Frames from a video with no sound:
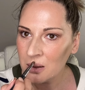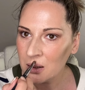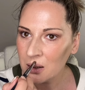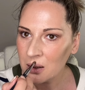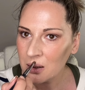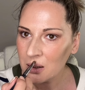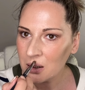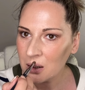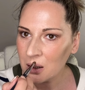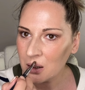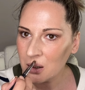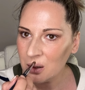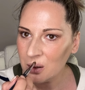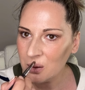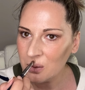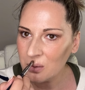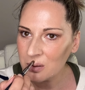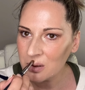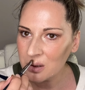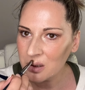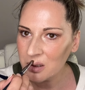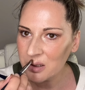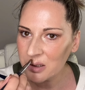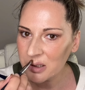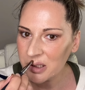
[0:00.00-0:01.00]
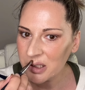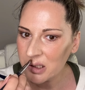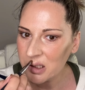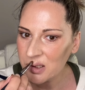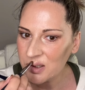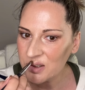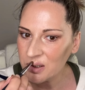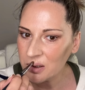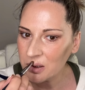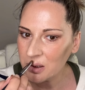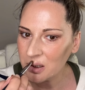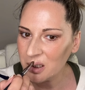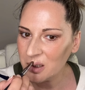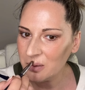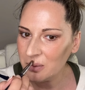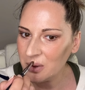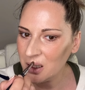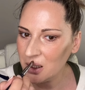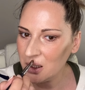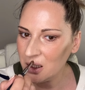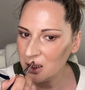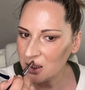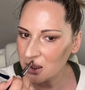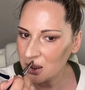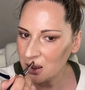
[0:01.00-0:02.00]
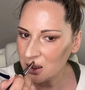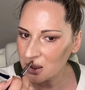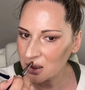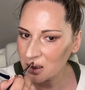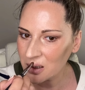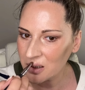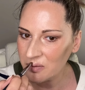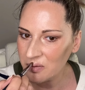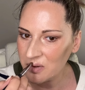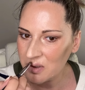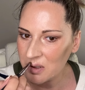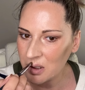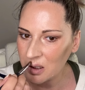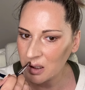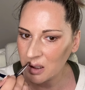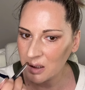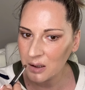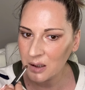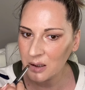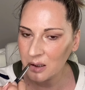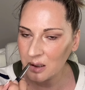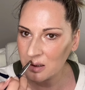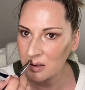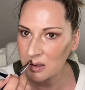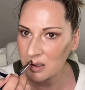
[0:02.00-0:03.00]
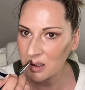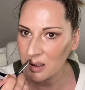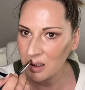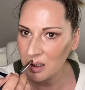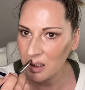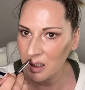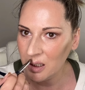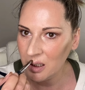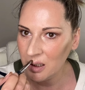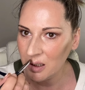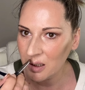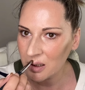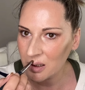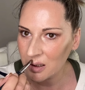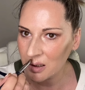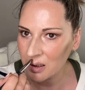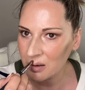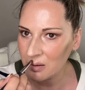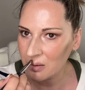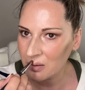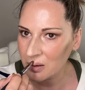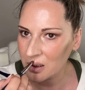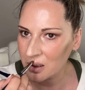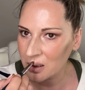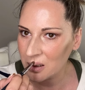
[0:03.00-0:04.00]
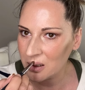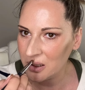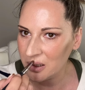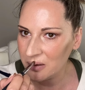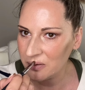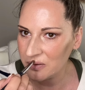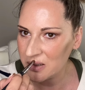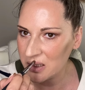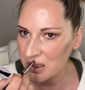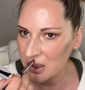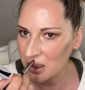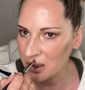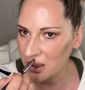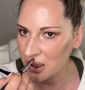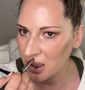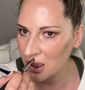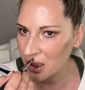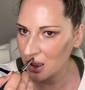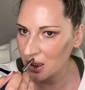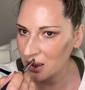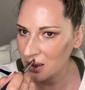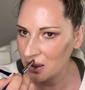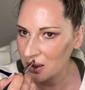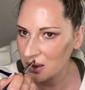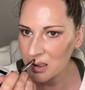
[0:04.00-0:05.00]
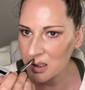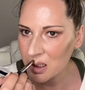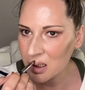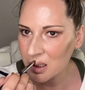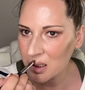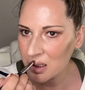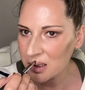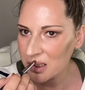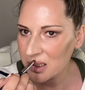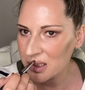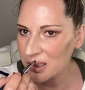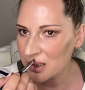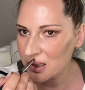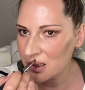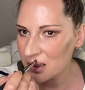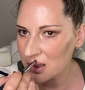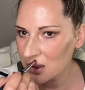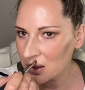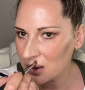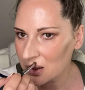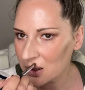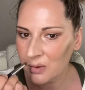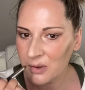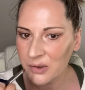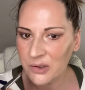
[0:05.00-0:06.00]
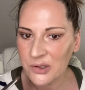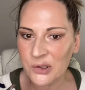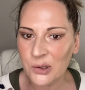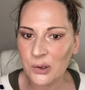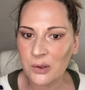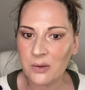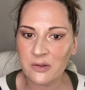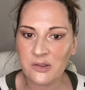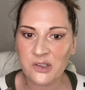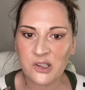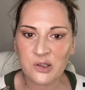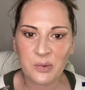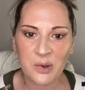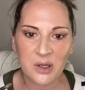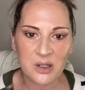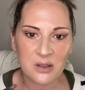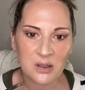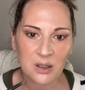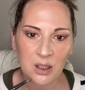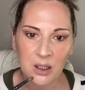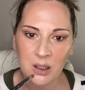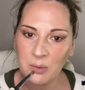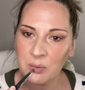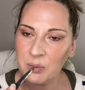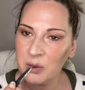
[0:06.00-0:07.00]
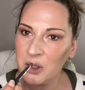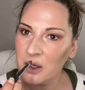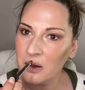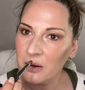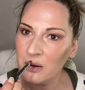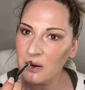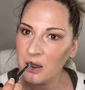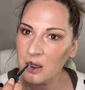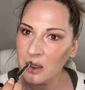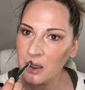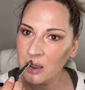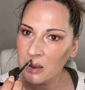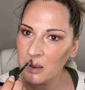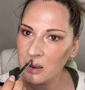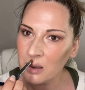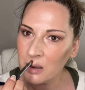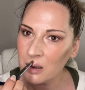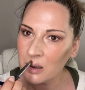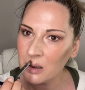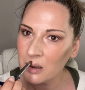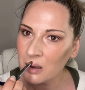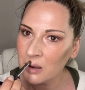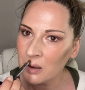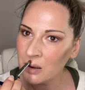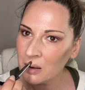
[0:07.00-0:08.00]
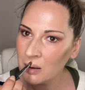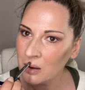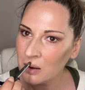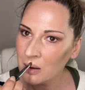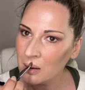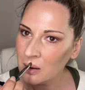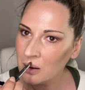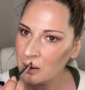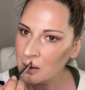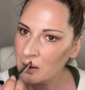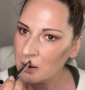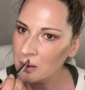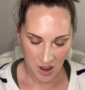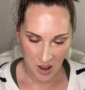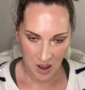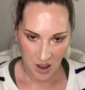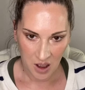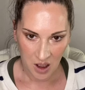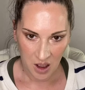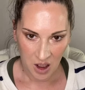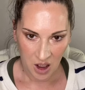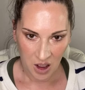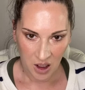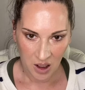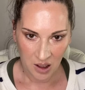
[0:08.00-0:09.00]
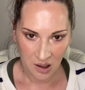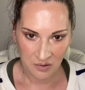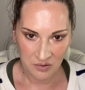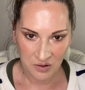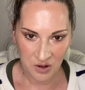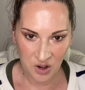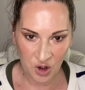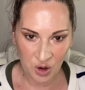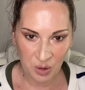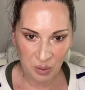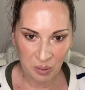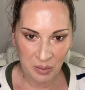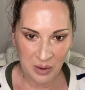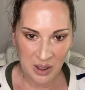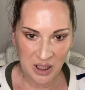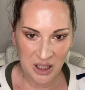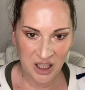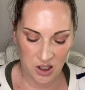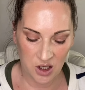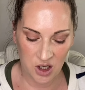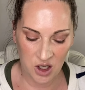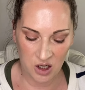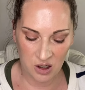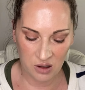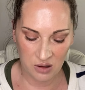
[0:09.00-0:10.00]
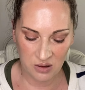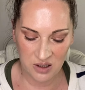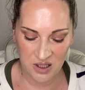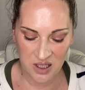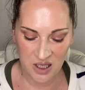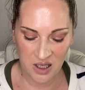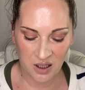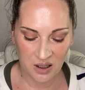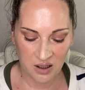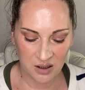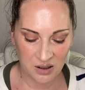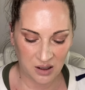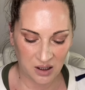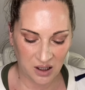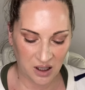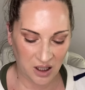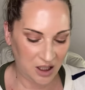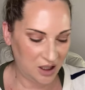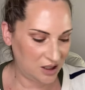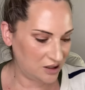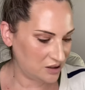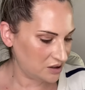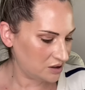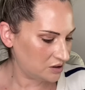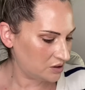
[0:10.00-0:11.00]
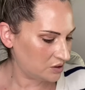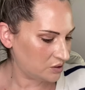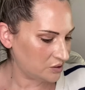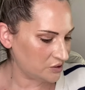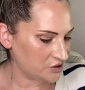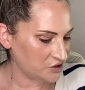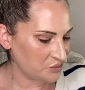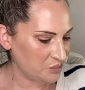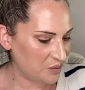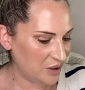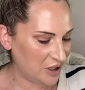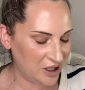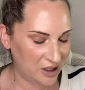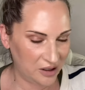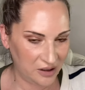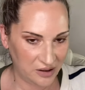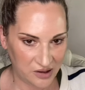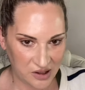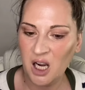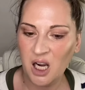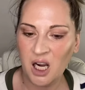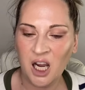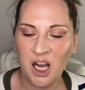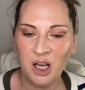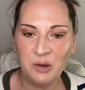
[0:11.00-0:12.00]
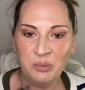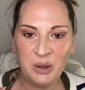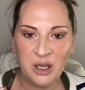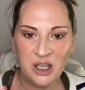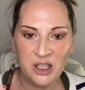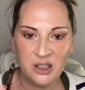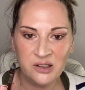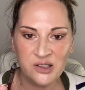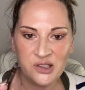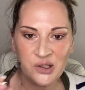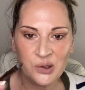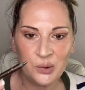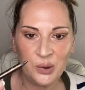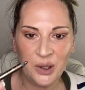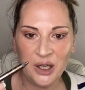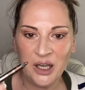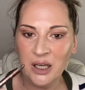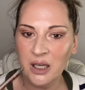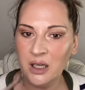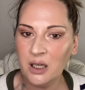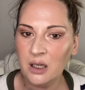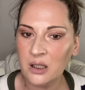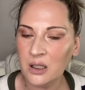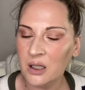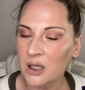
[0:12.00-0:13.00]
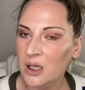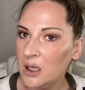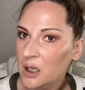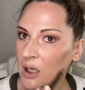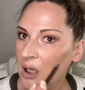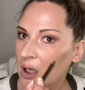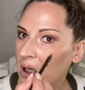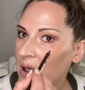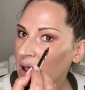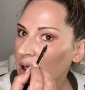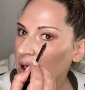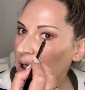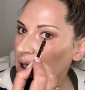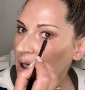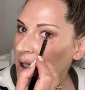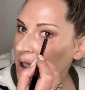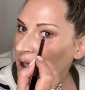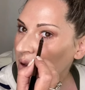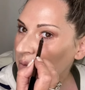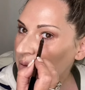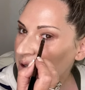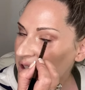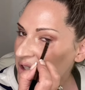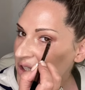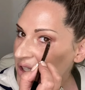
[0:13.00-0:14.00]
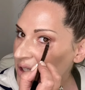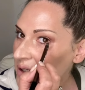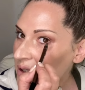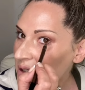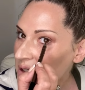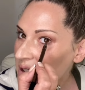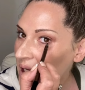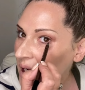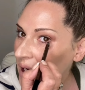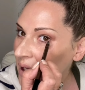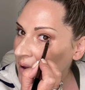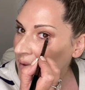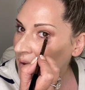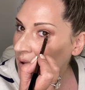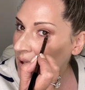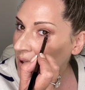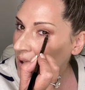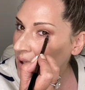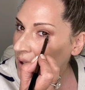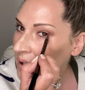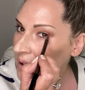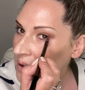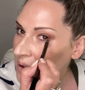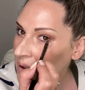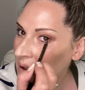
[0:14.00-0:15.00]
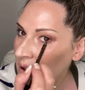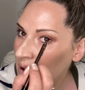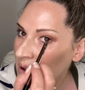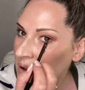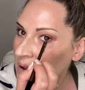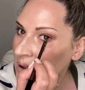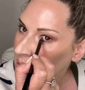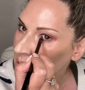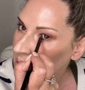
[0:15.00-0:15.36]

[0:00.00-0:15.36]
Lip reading: I don't want to disturb anything I've done underneath. I don't want to lift any of that. Just want to sort of smudge out a bit there. I've got my No Tug It Cosmetics eye pencil here, and I'm just going to take that under